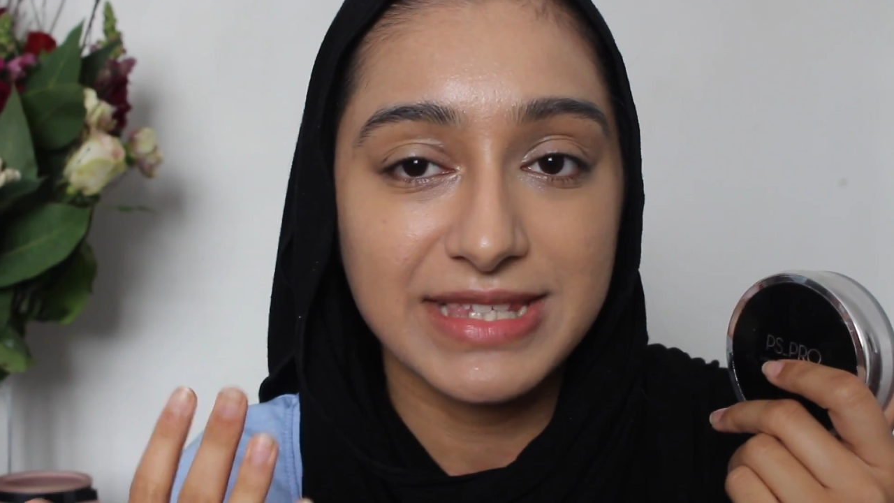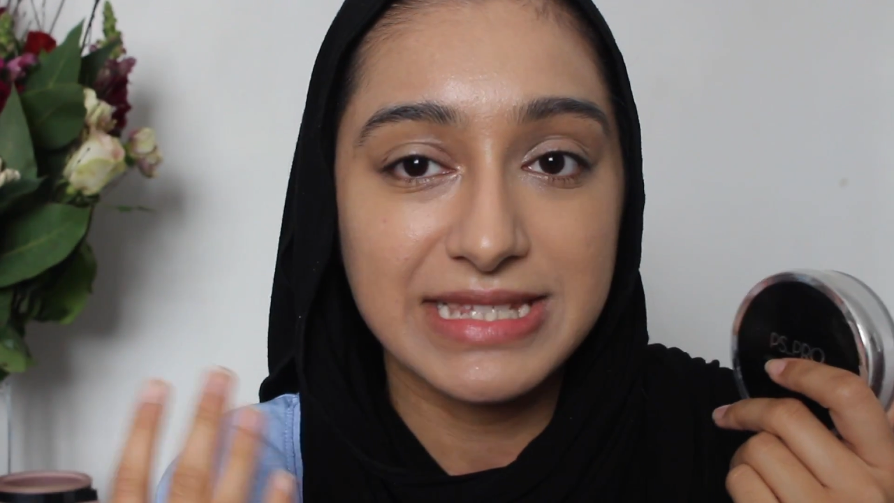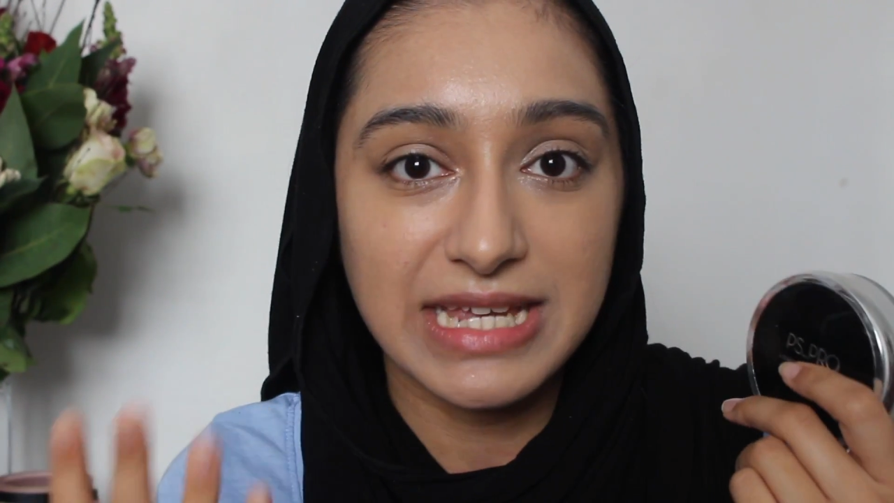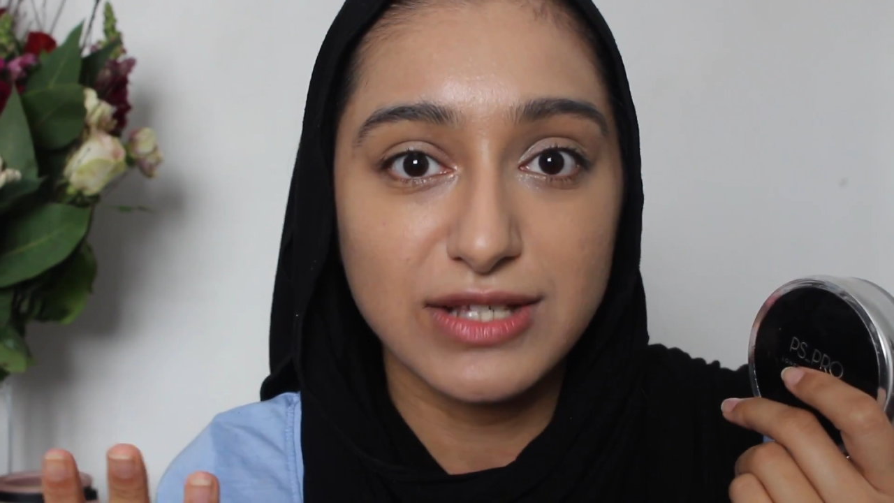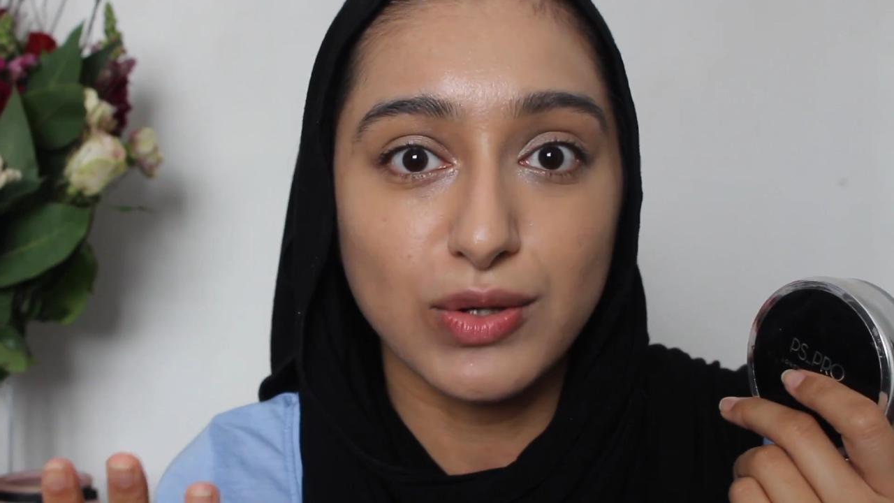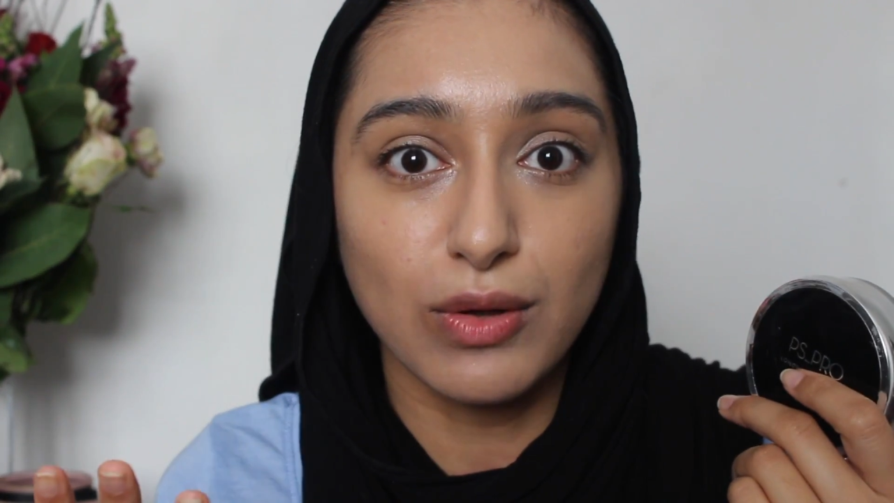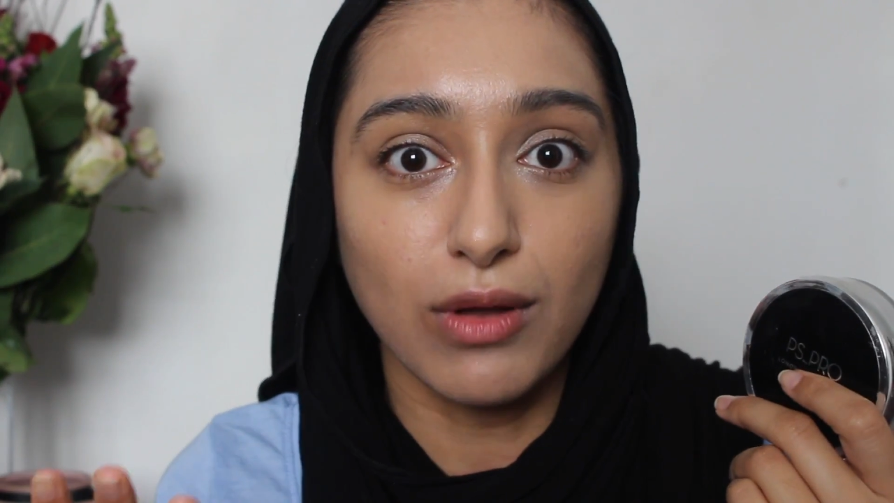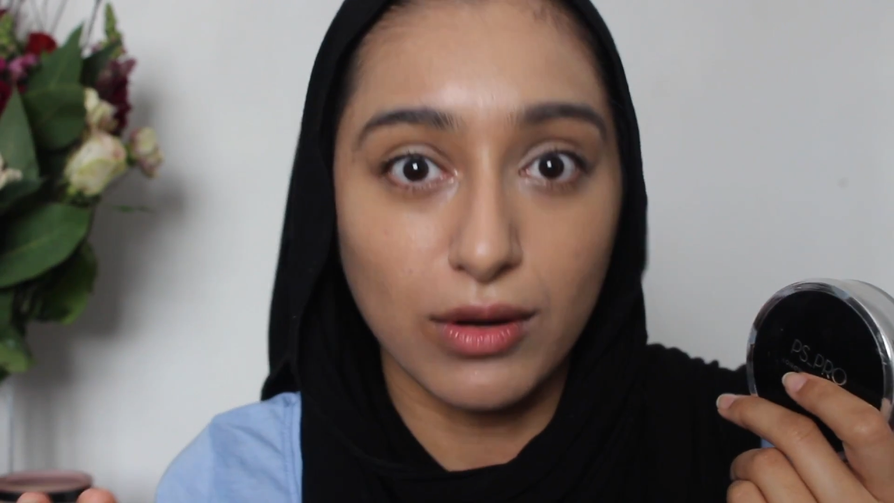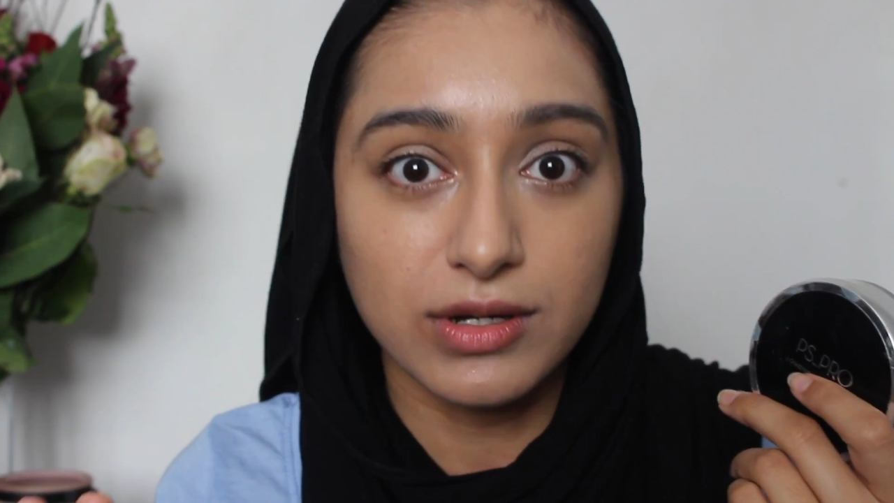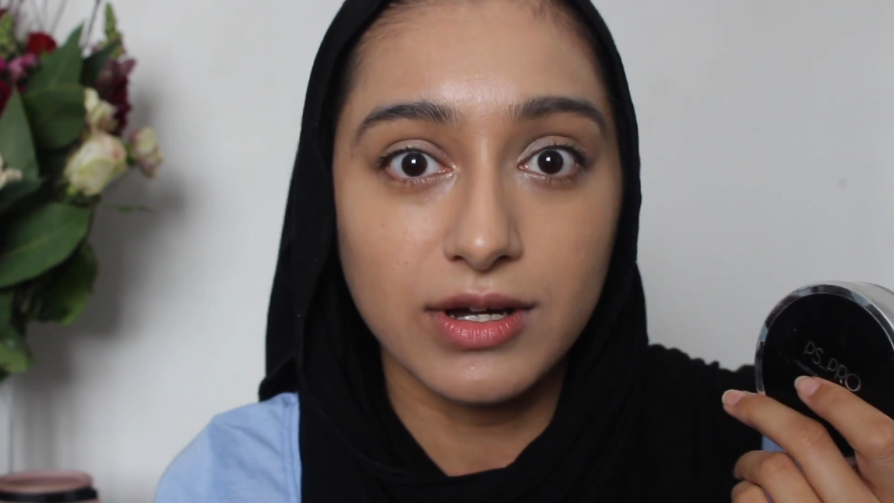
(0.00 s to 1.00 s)
stays on
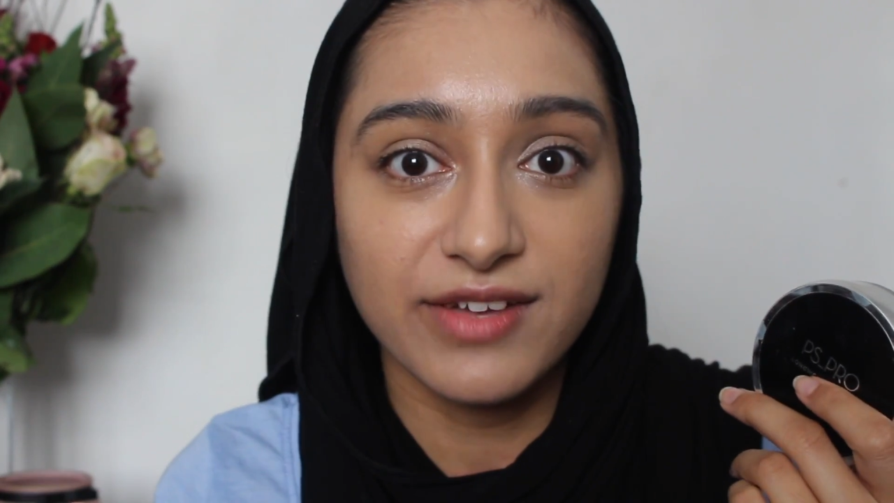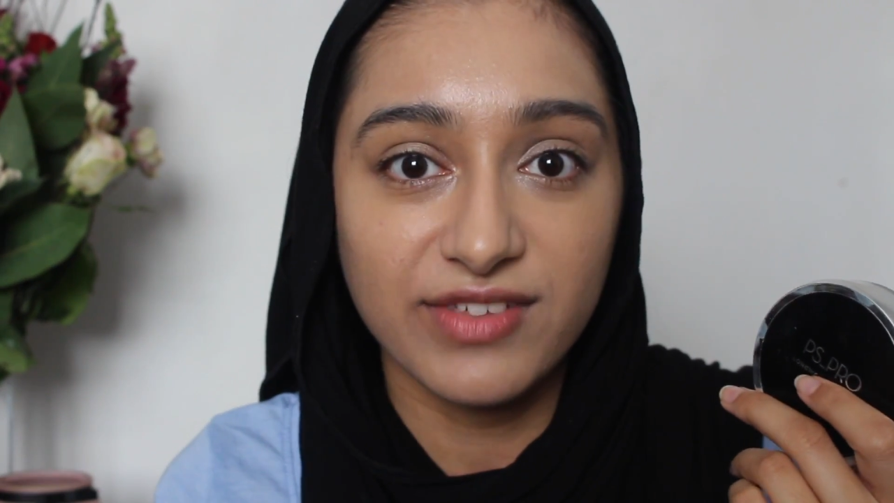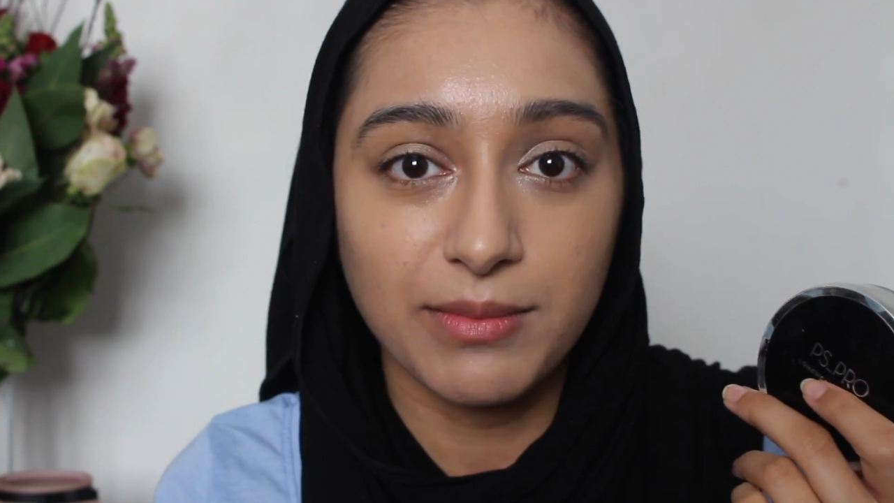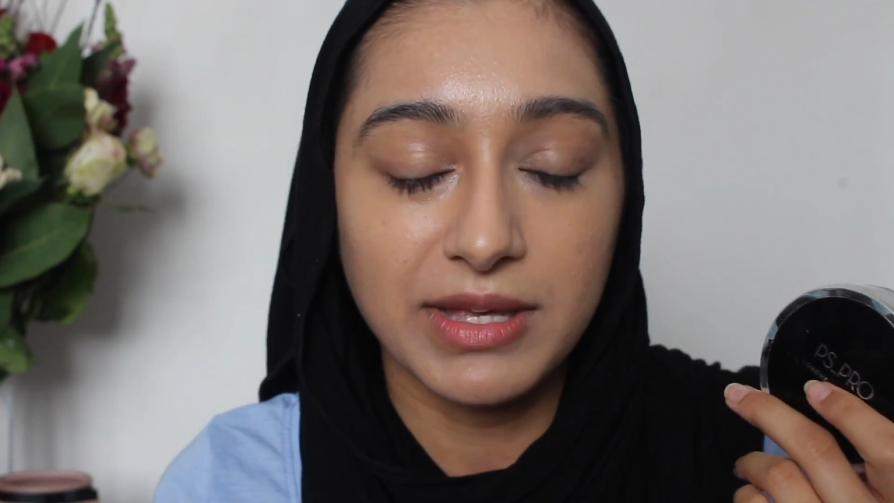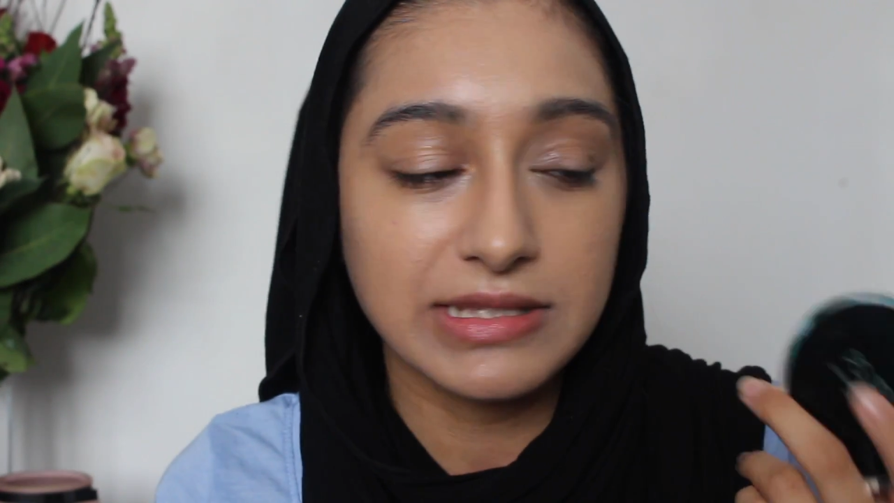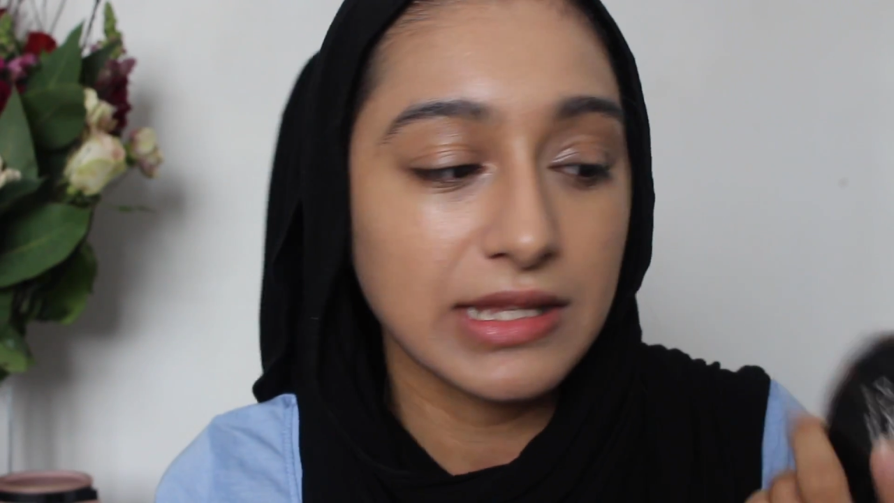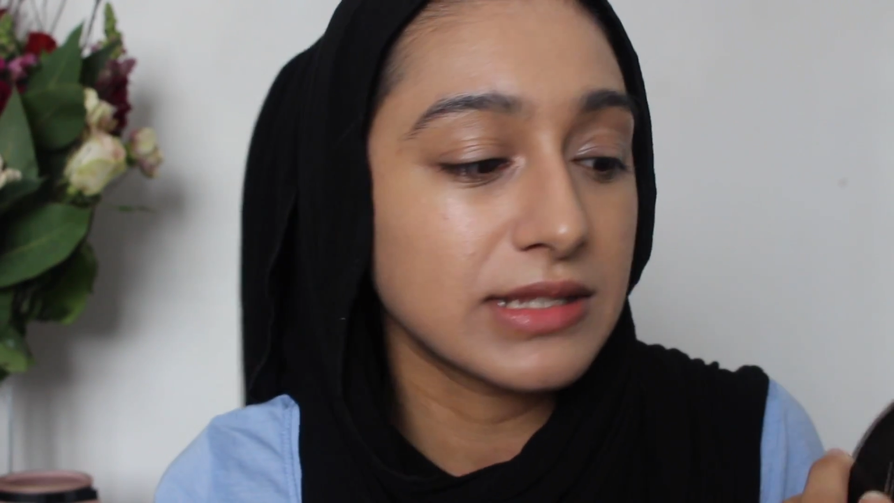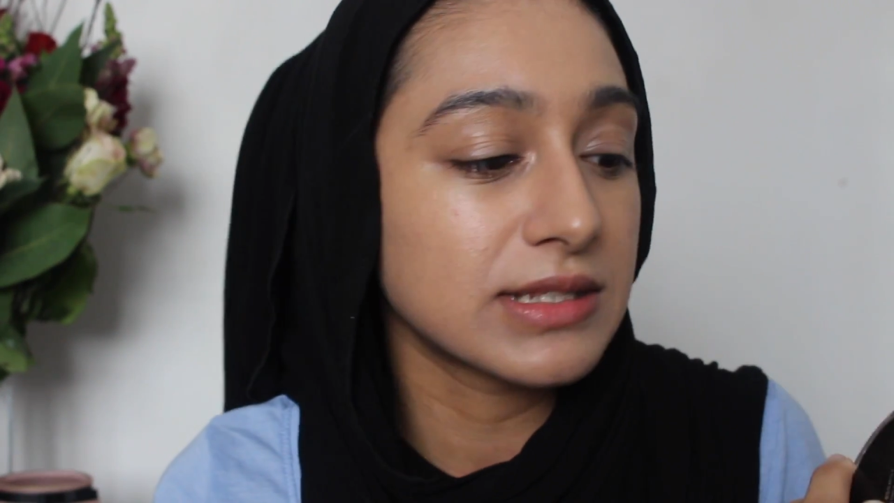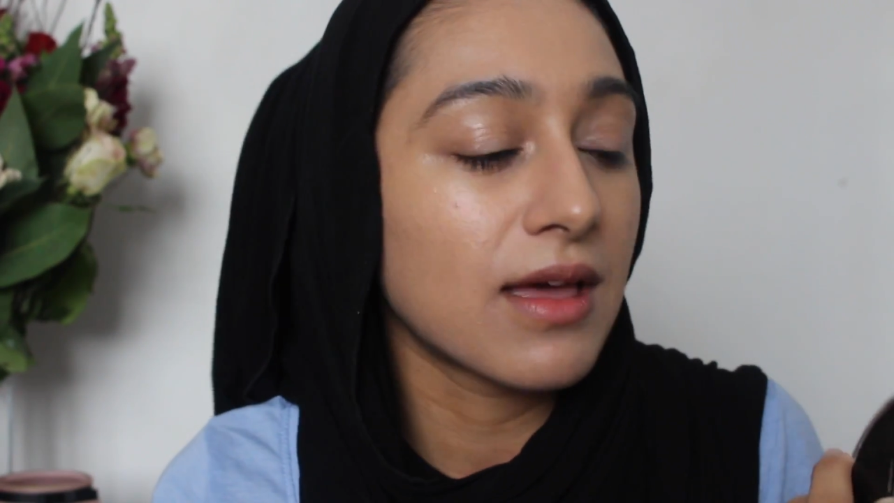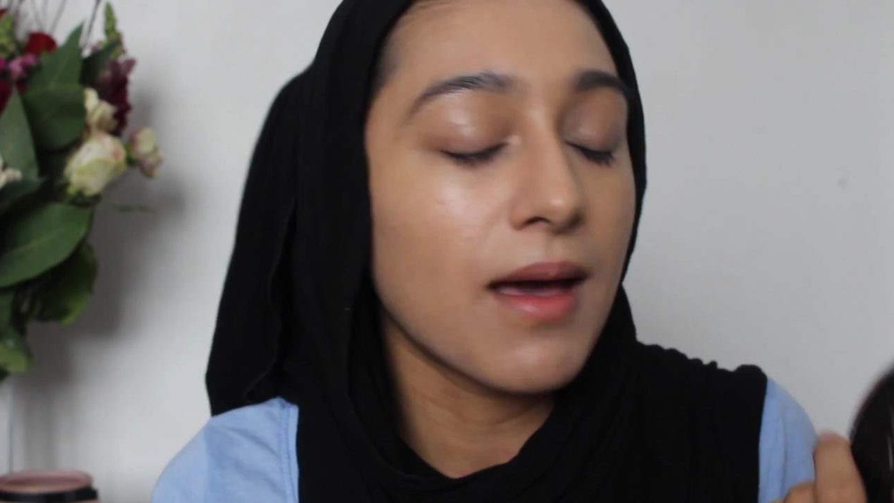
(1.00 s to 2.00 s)
longer, if that makes
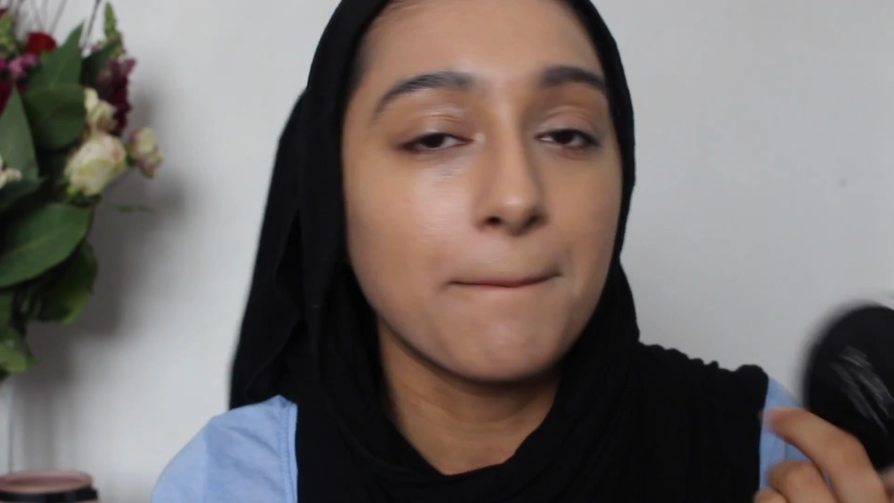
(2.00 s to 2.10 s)
sense.